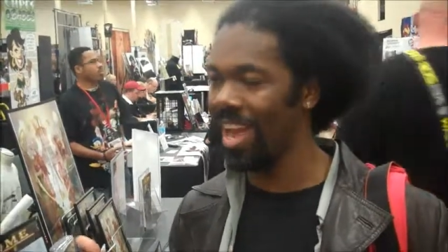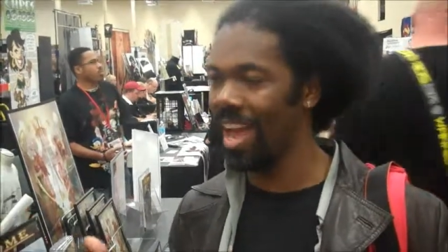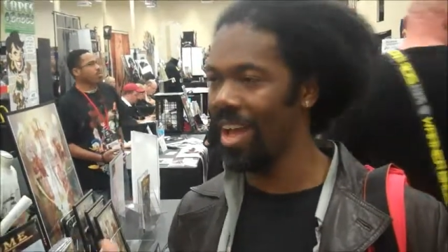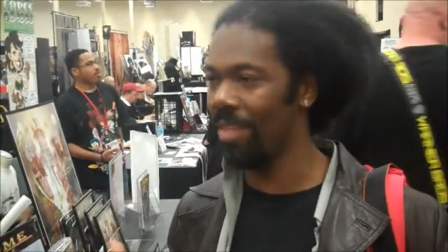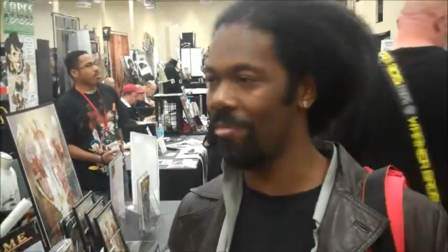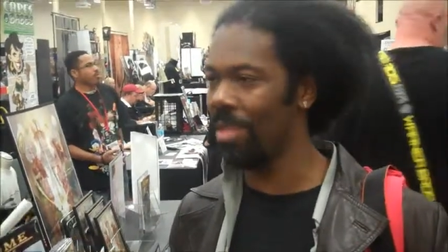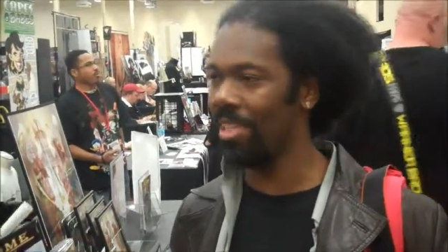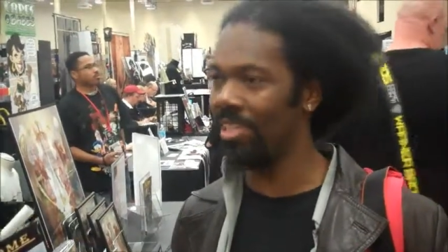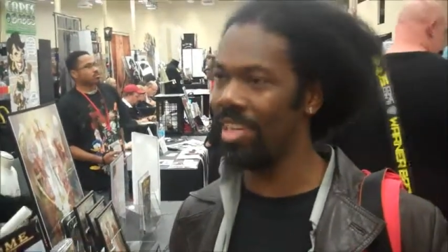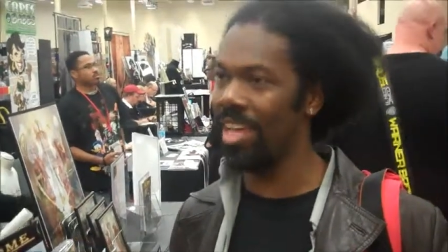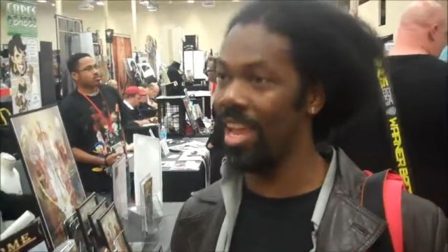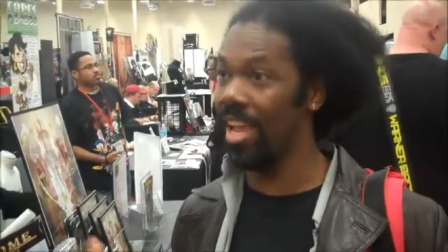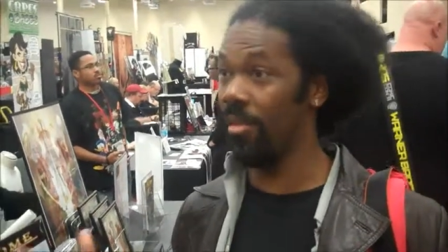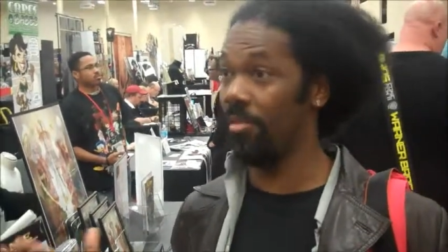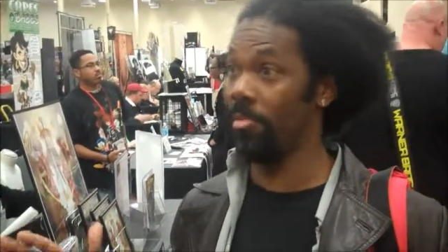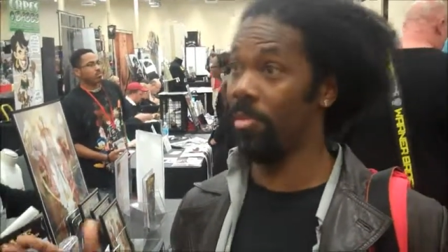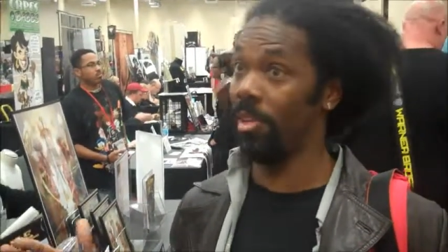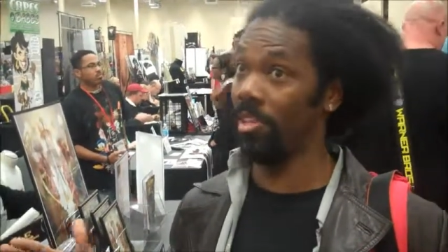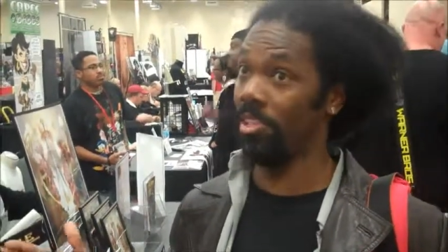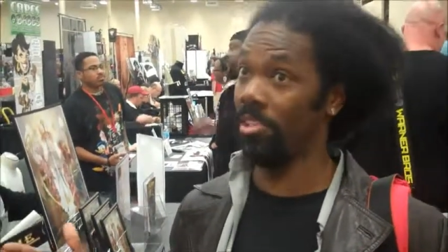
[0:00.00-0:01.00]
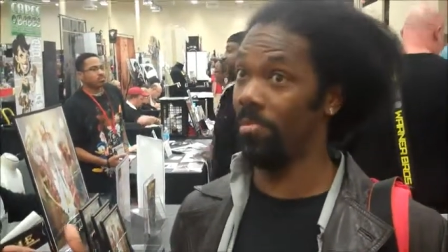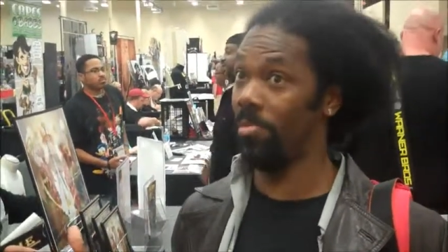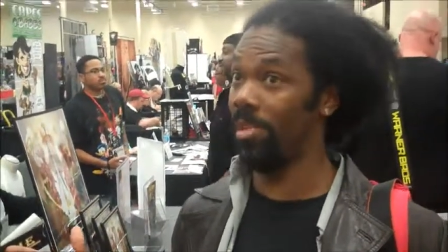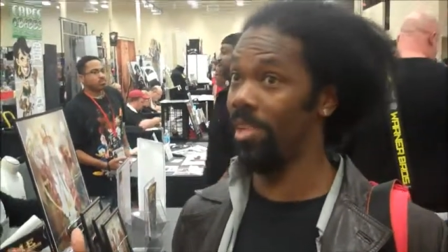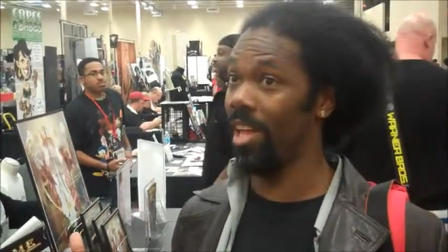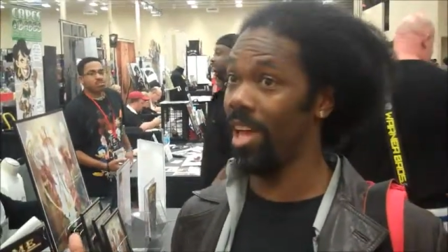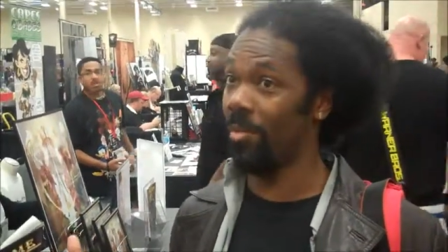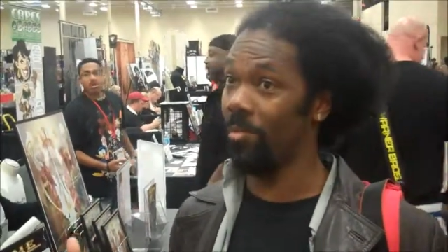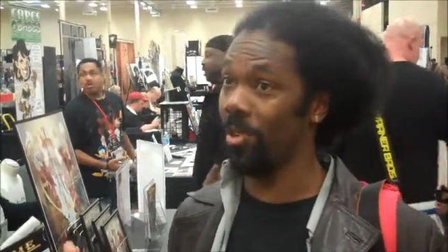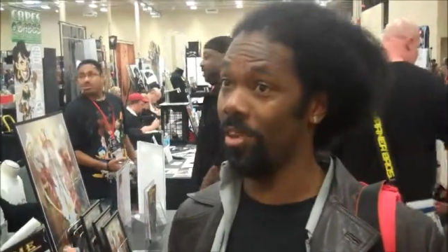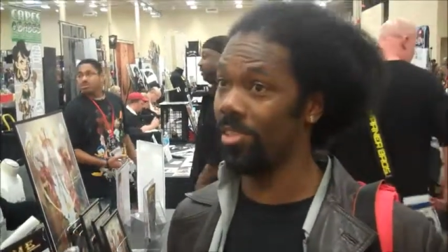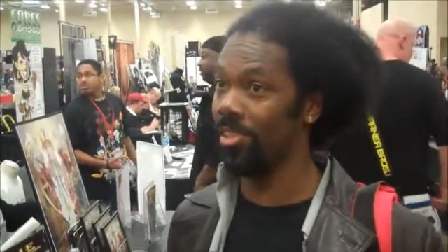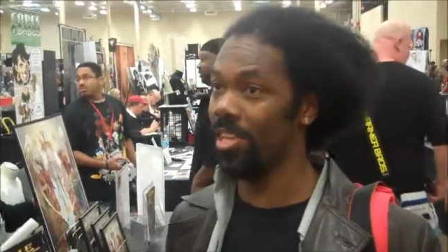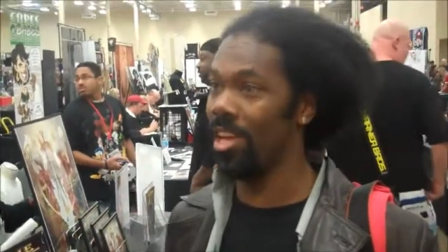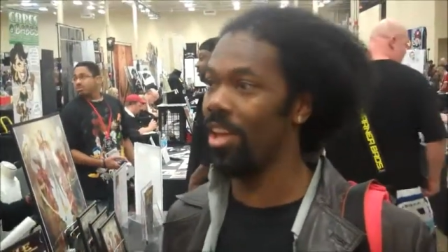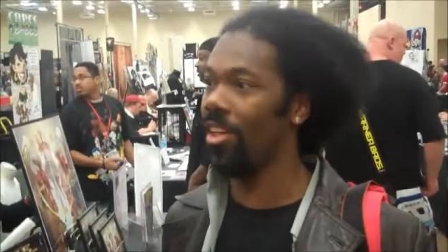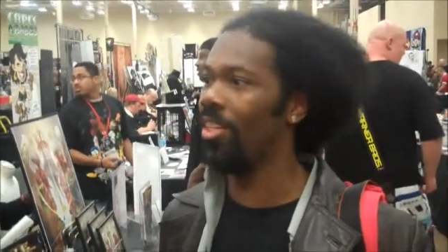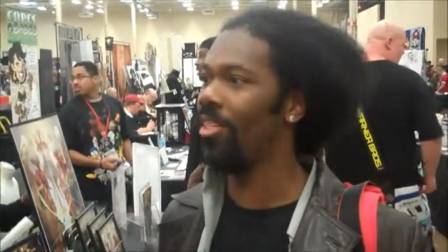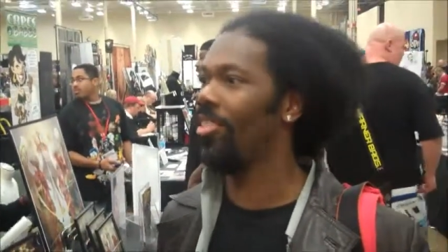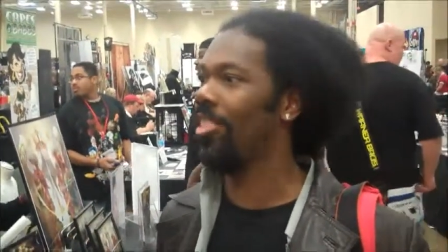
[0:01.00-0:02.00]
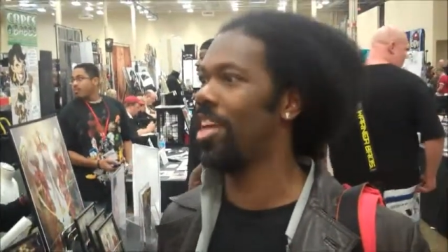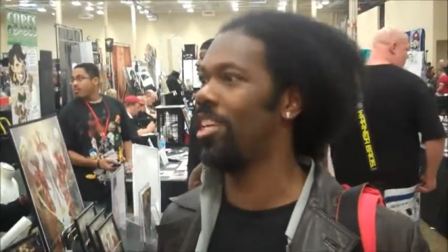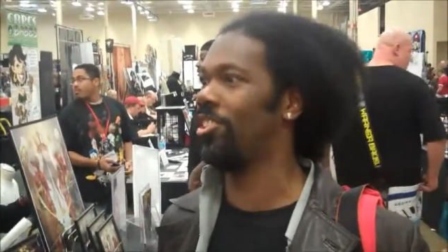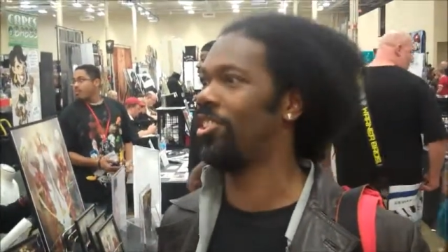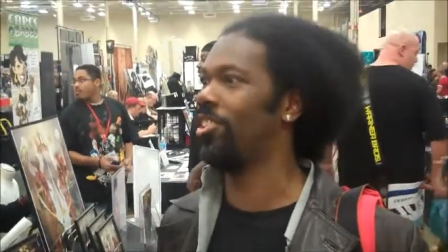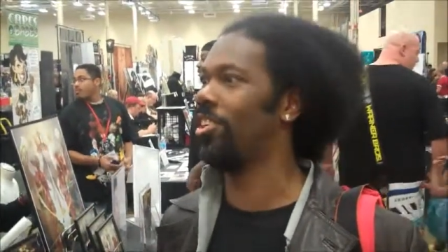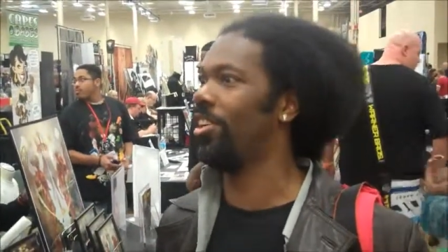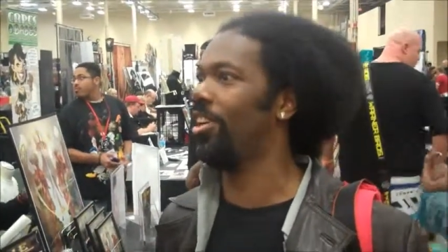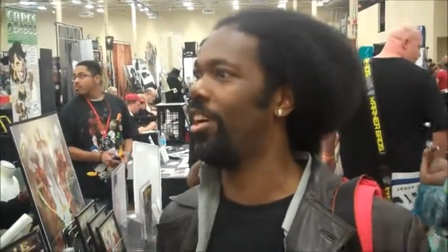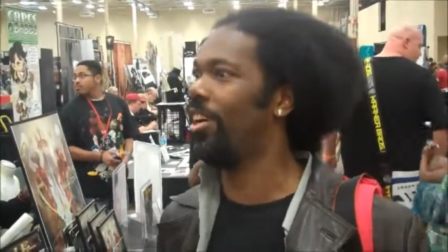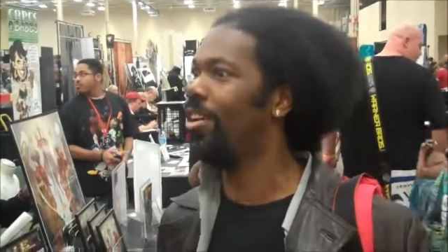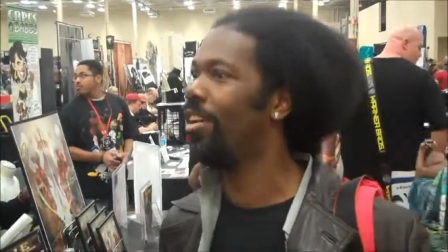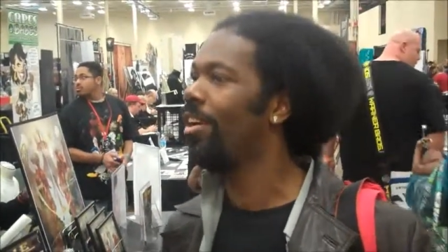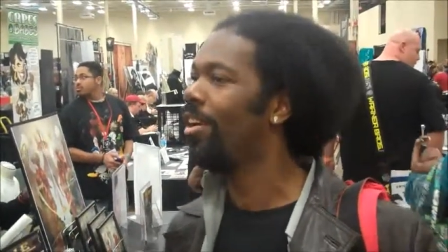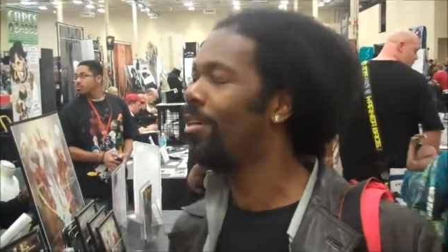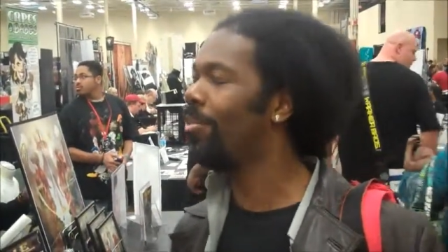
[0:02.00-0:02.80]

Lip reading: I'm not saying everybody should be like Marcel. They should.